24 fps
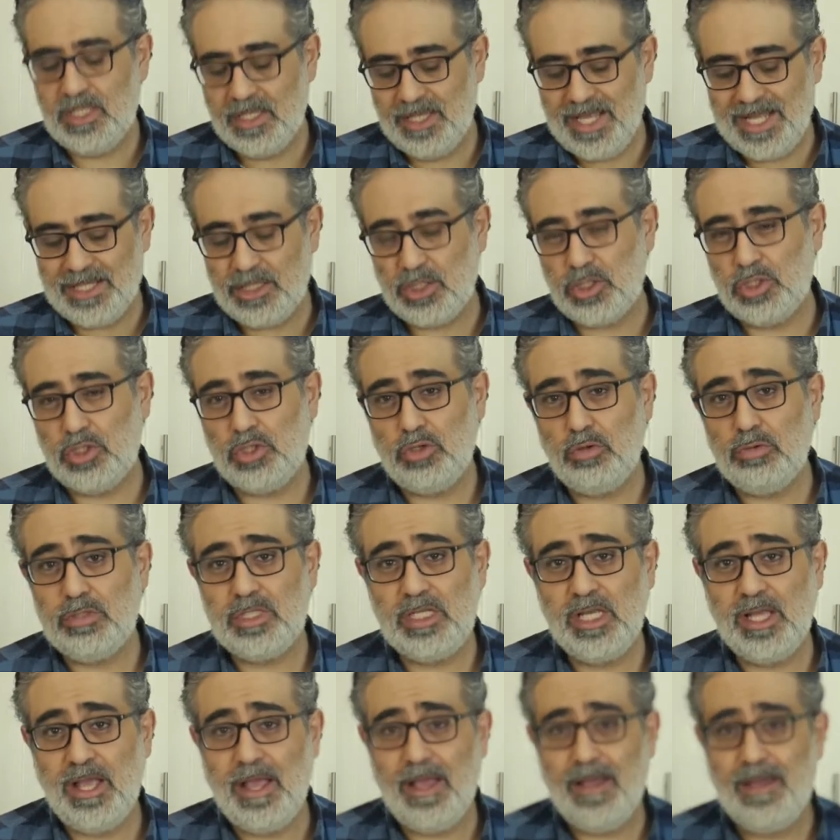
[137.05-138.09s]
And that's
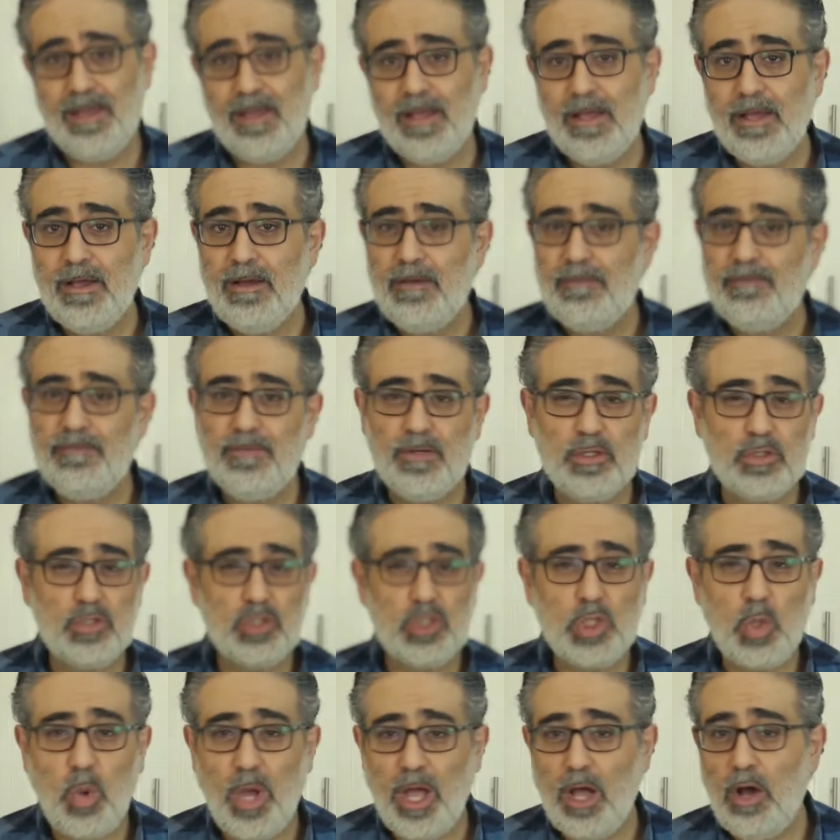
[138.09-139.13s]
salting it for
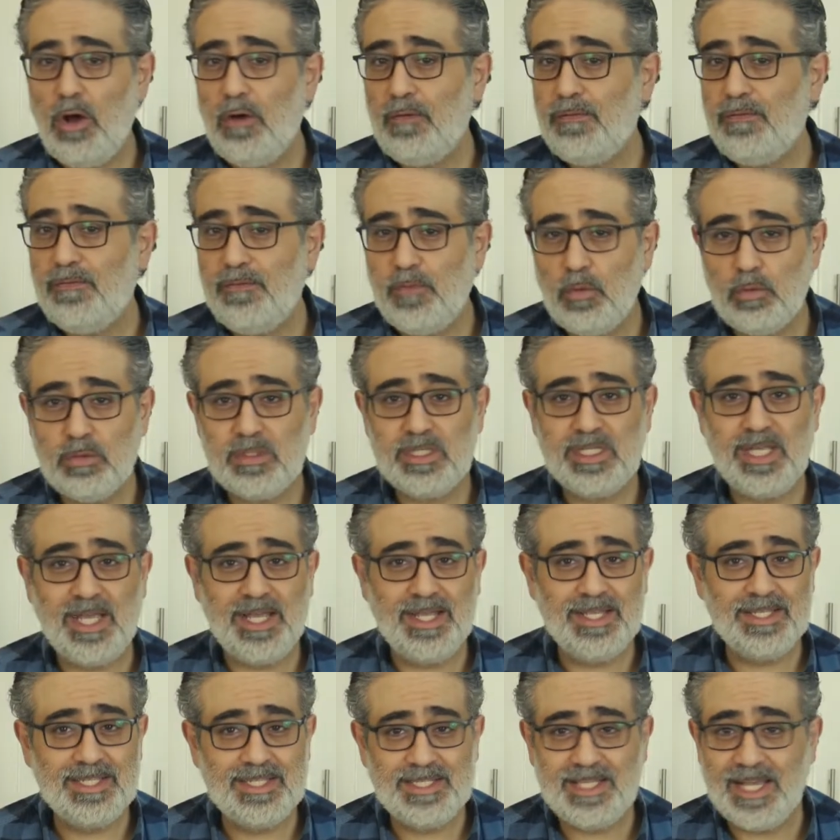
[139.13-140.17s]
12,
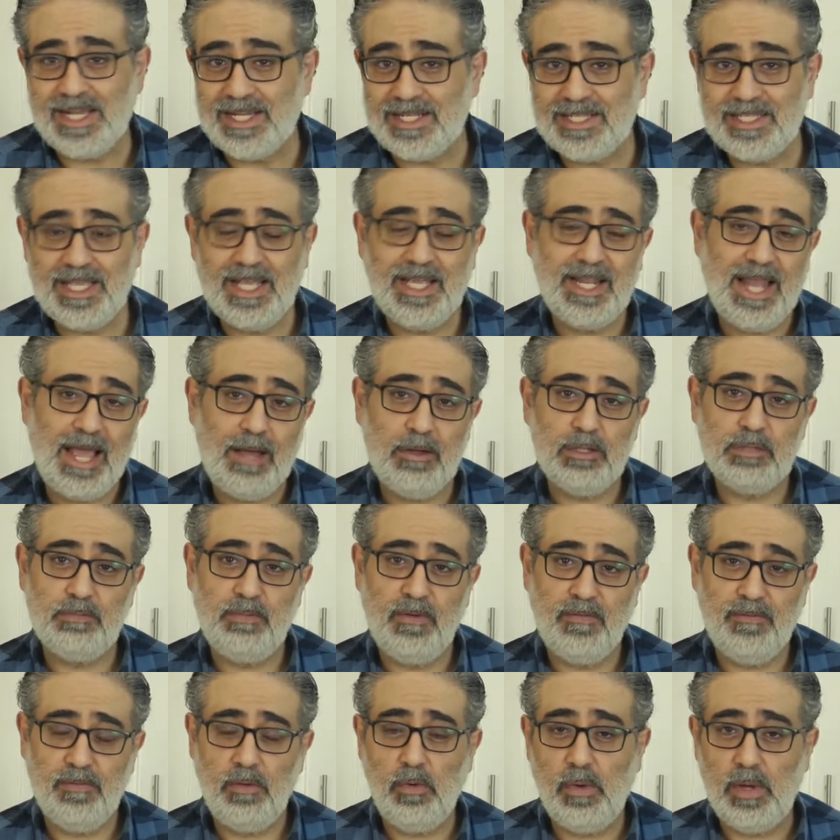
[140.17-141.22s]
14, 16 hours
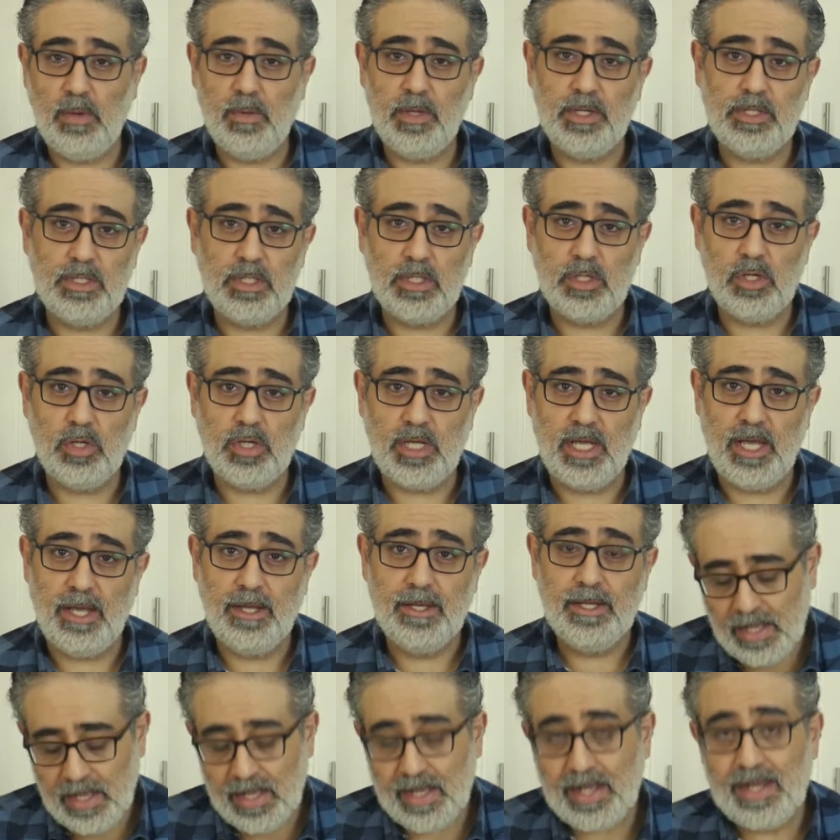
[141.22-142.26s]
before we want to cook it.